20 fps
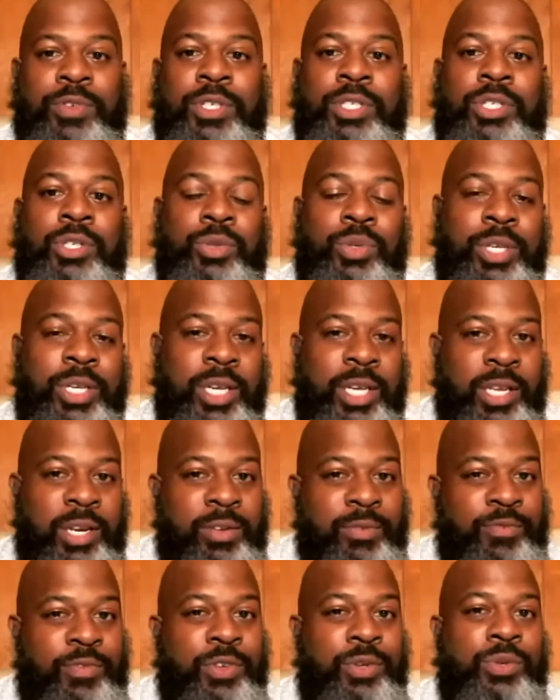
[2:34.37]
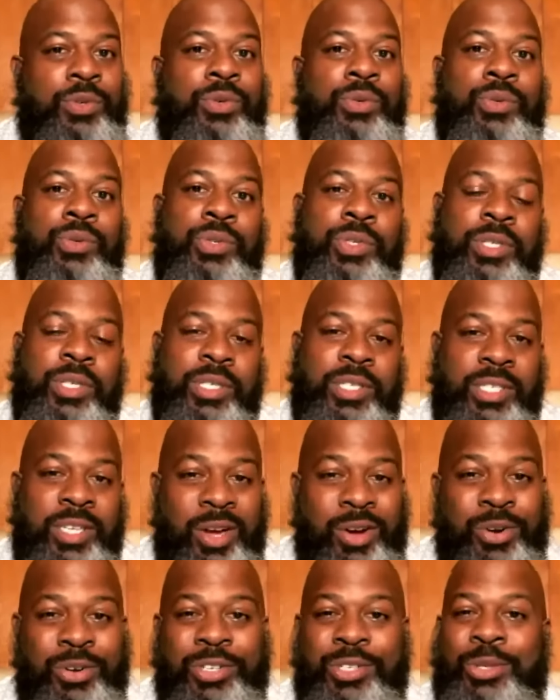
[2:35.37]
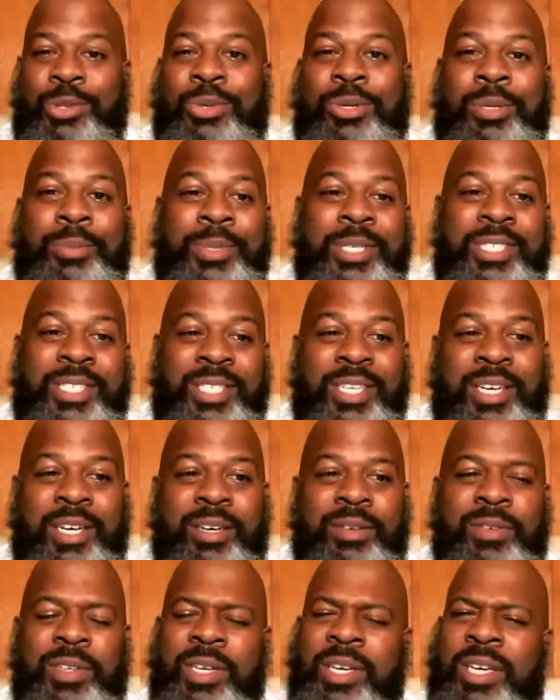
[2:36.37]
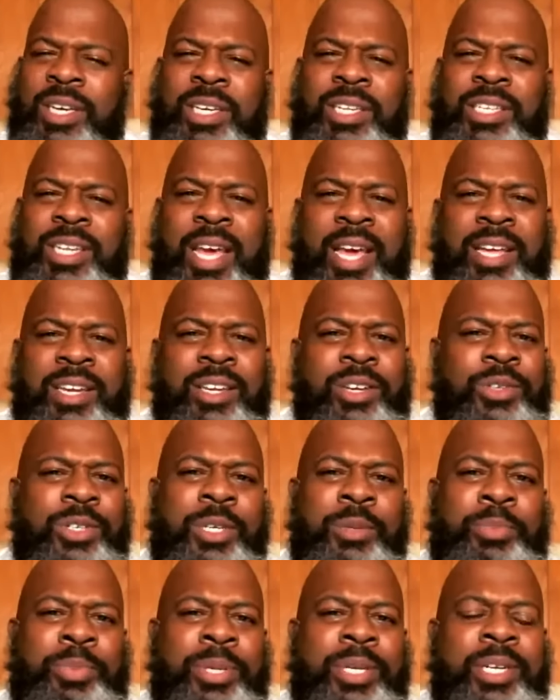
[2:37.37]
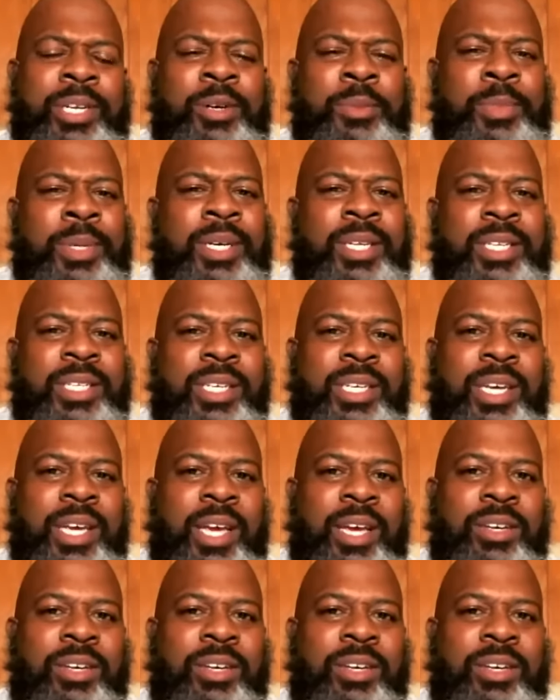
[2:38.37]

do the interviews and talk to them and stuff, download it and put it on my other account.